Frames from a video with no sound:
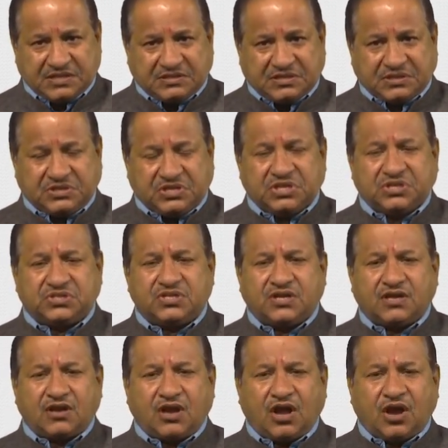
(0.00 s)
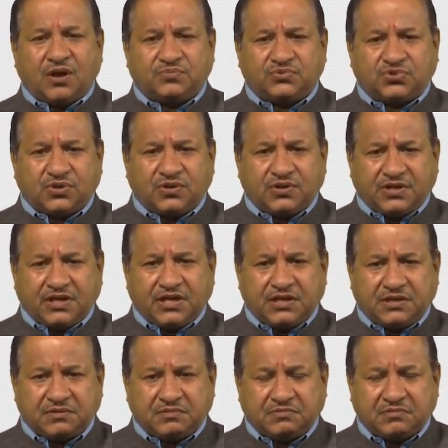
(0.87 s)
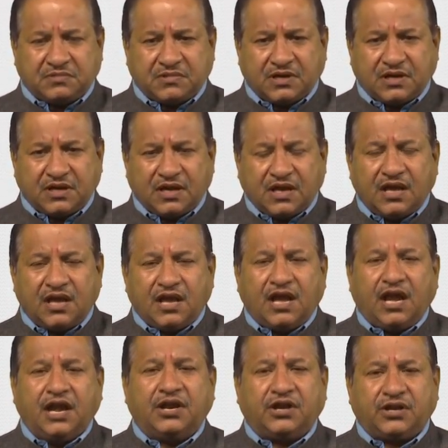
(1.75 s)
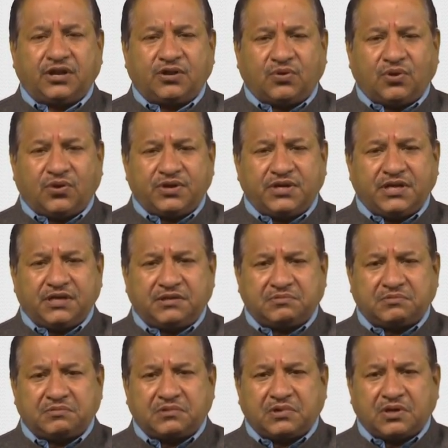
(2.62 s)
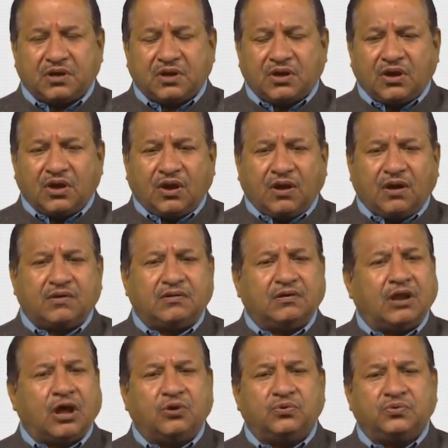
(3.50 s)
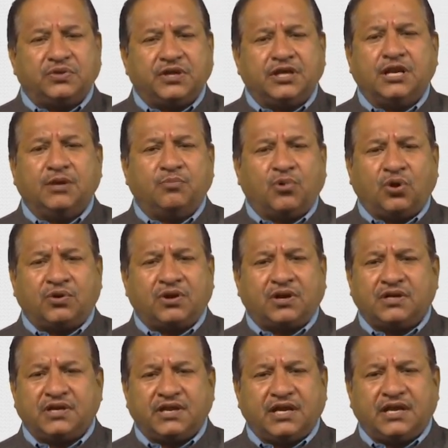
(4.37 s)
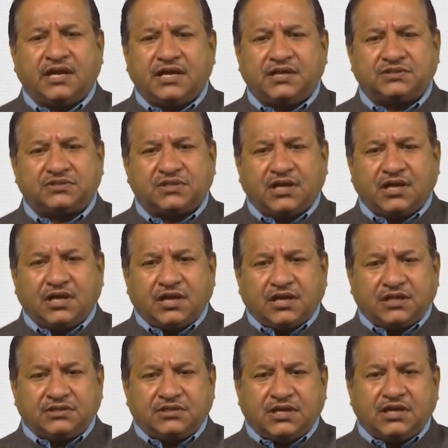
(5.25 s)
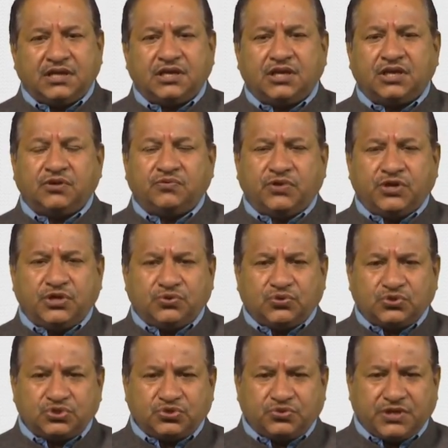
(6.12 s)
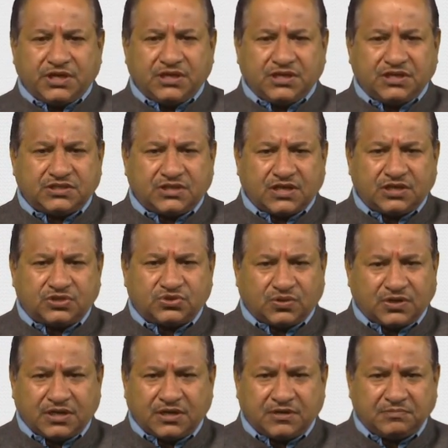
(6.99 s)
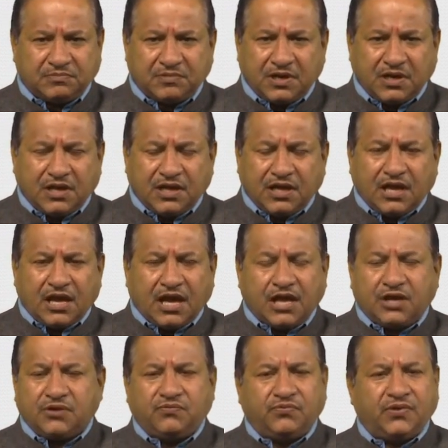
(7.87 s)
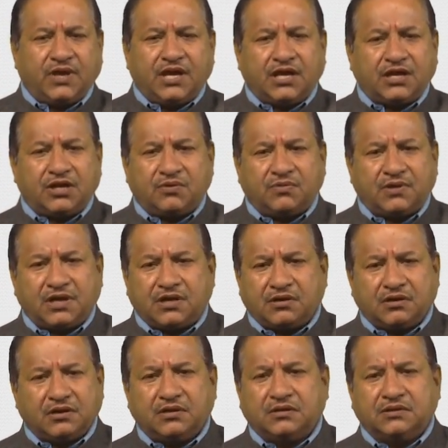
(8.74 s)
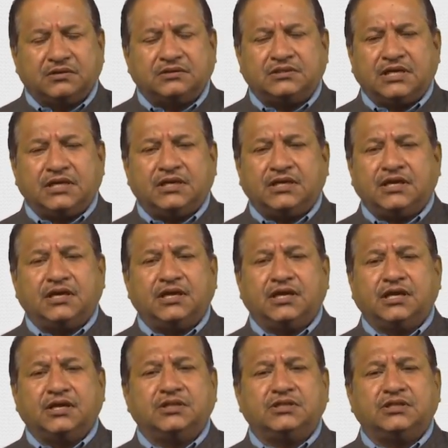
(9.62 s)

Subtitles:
The teacher observe it and record it, or now in a modern age the video shooting is also done, and wherever the